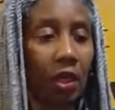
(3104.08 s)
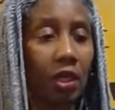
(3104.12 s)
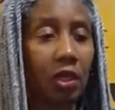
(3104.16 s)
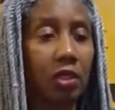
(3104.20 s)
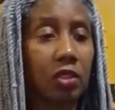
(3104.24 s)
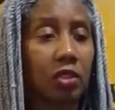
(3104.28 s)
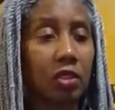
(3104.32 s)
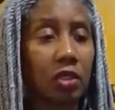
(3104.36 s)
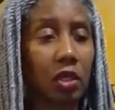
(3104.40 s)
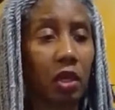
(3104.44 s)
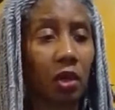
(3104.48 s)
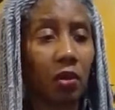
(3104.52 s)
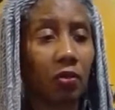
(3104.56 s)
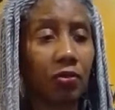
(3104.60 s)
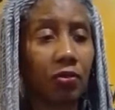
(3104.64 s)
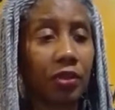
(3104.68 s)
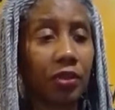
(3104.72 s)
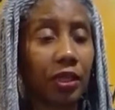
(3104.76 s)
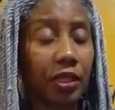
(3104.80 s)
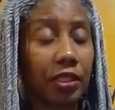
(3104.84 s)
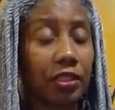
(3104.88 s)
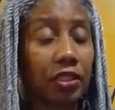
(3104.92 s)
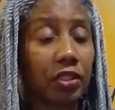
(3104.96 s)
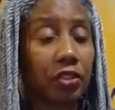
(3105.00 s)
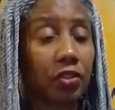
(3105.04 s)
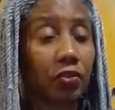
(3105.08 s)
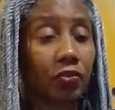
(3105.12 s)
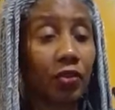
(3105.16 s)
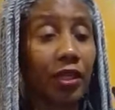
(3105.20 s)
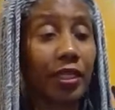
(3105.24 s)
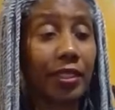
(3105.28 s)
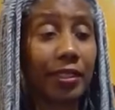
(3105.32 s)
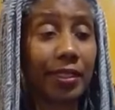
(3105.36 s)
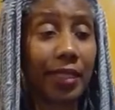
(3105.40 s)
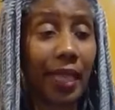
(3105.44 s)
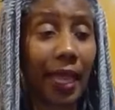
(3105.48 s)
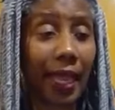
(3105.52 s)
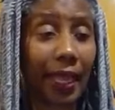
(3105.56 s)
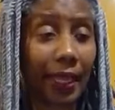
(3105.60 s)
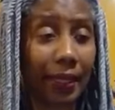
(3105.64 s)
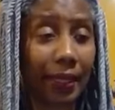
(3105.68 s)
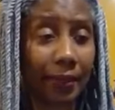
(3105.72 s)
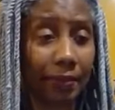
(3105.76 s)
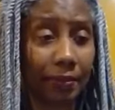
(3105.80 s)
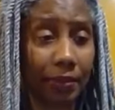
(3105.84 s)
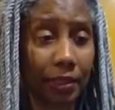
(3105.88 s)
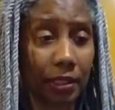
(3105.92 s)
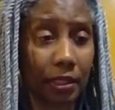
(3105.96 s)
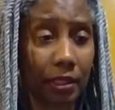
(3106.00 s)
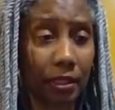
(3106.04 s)
So there's 3
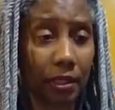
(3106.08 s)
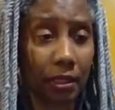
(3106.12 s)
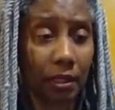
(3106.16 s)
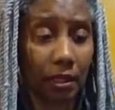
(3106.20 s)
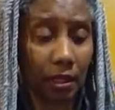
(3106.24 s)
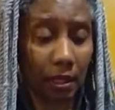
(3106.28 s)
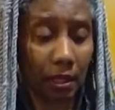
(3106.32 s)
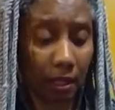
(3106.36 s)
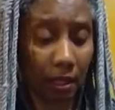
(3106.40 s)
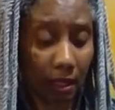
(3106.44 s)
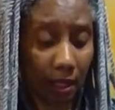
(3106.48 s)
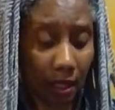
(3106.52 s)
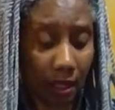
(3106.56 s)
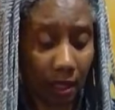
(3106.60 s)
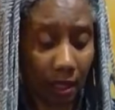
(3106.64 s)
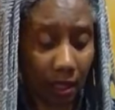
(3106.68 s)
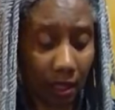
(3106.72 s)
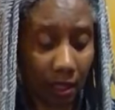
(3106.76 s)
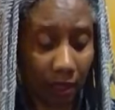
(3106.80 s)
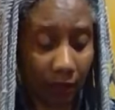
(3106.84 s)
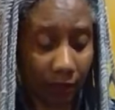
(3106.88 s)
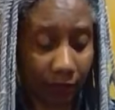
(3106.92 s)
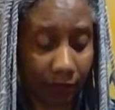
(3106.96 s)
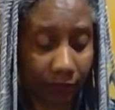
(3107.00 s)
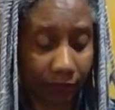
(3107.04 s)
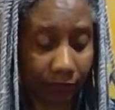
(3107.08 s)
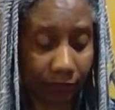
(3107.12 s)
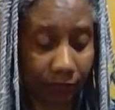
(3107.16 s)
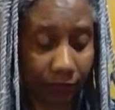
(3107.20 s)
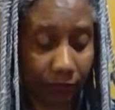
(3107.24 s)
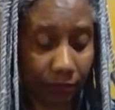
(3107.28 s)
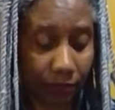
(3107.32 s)
types of